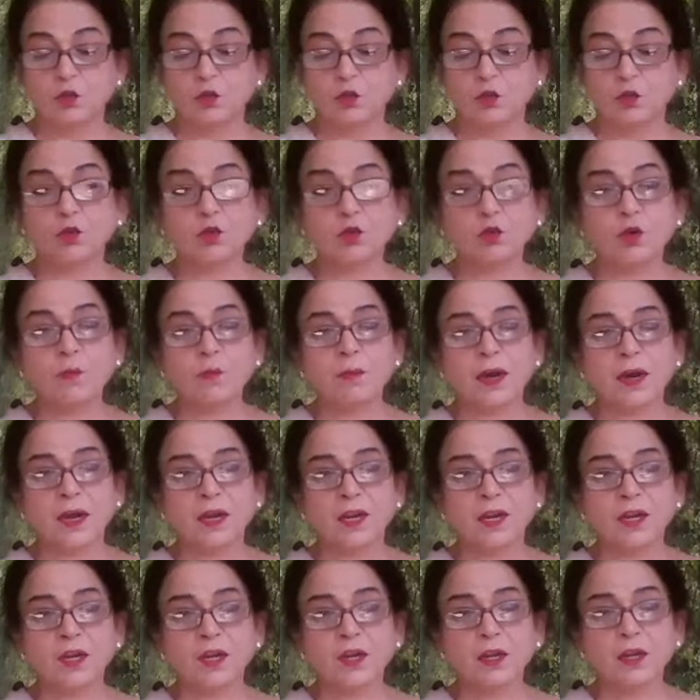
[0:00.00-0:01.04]
Through
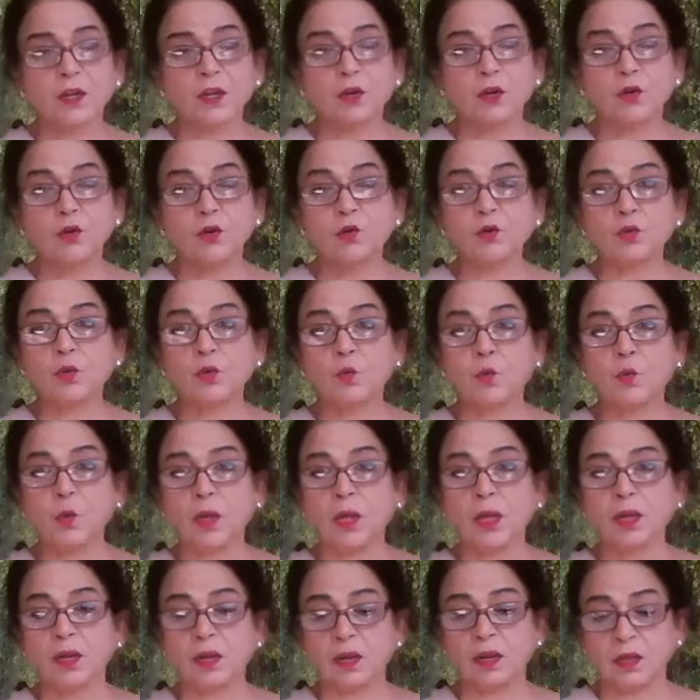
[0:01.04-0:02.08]
mind to the
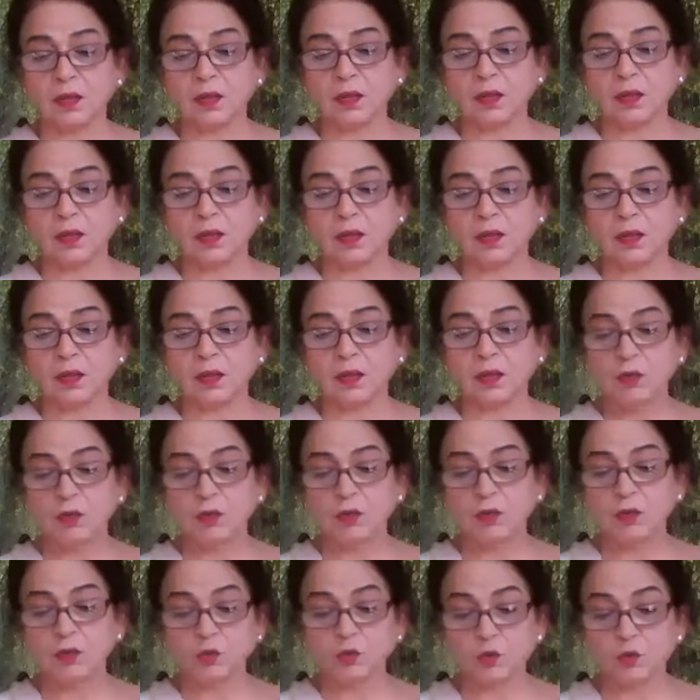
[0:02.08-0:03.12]
will.
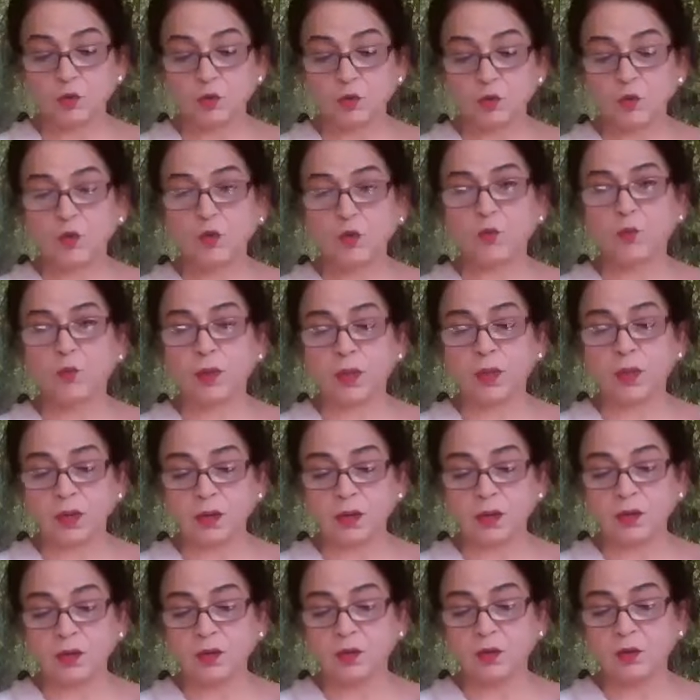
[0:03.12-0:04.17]
Through
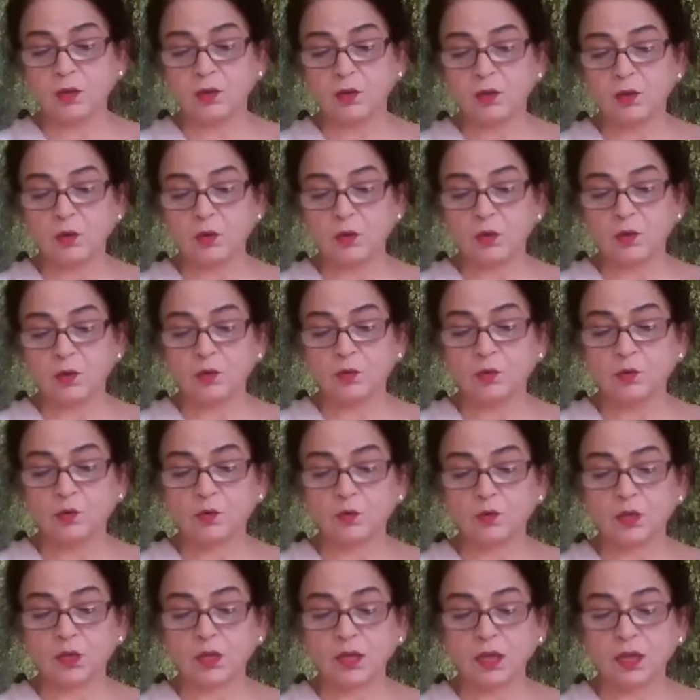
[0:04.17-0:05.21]
will
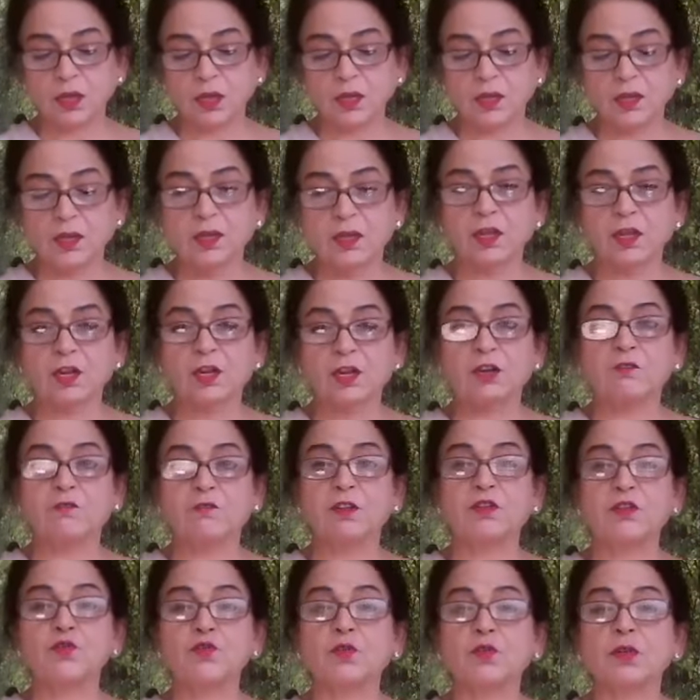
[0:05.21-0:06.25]
to the
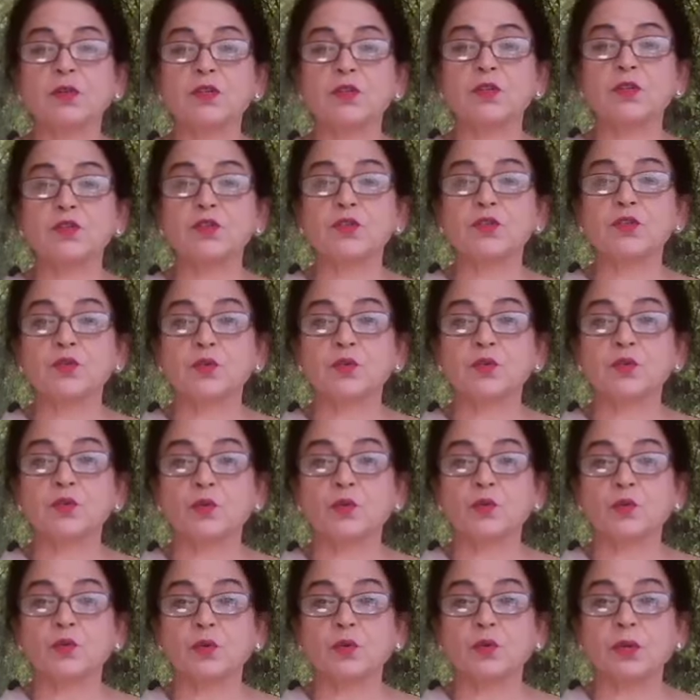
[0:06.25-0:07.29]
individual
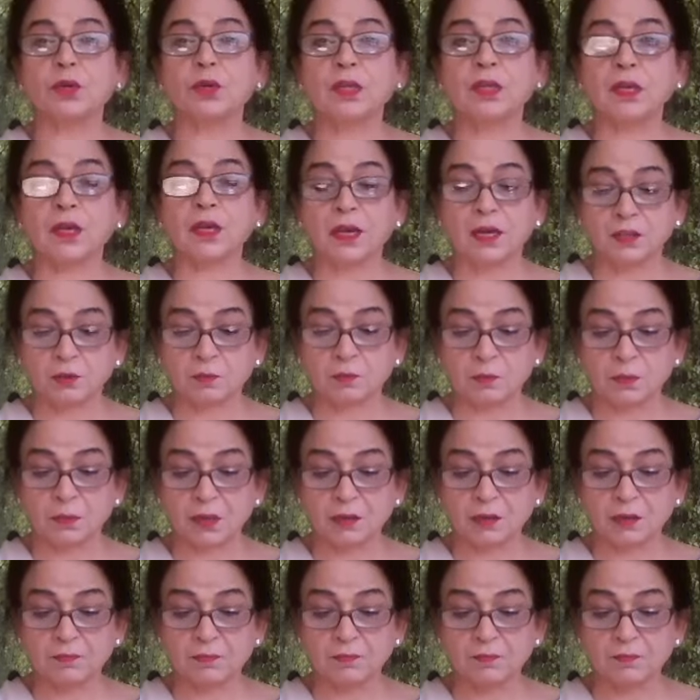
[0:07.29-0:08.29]
soul, the Atma.